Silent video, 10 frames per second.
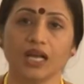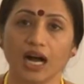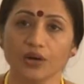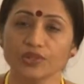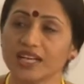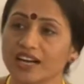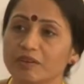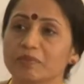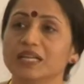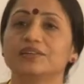how the
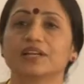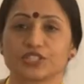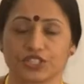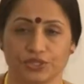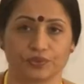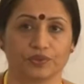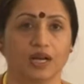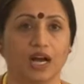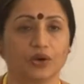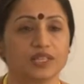government treats you,
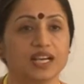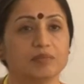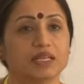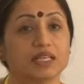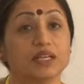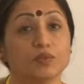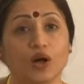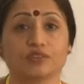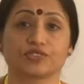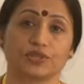how the government
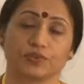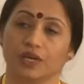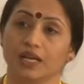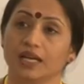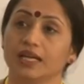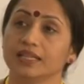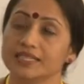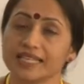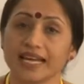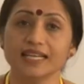involves you.
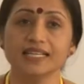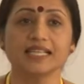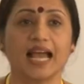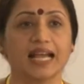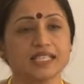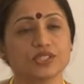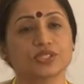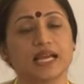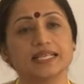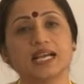The second is, as a
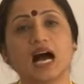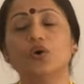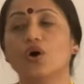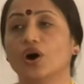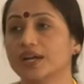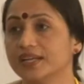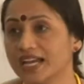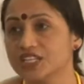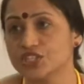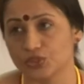society, how
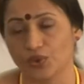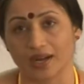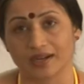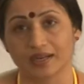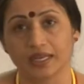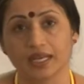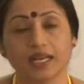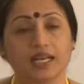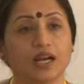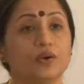organized you are.
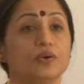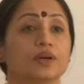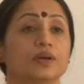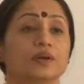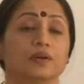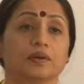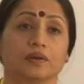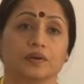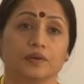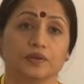Now,
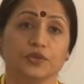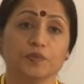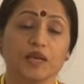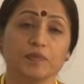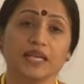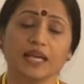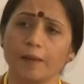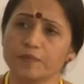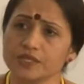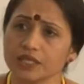you may be
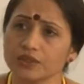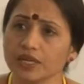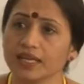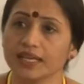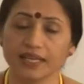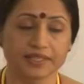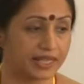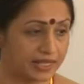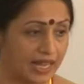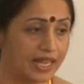absolutely
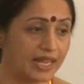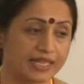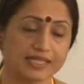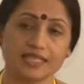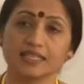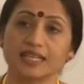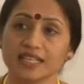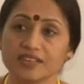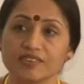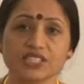illiterate. I see that
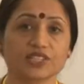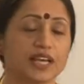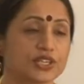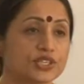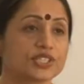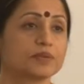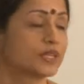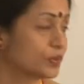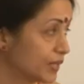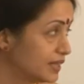inverse relationship
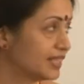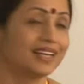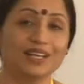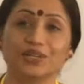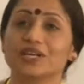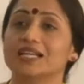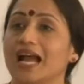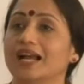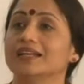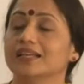between the illiterate
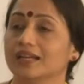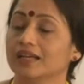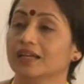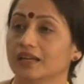and the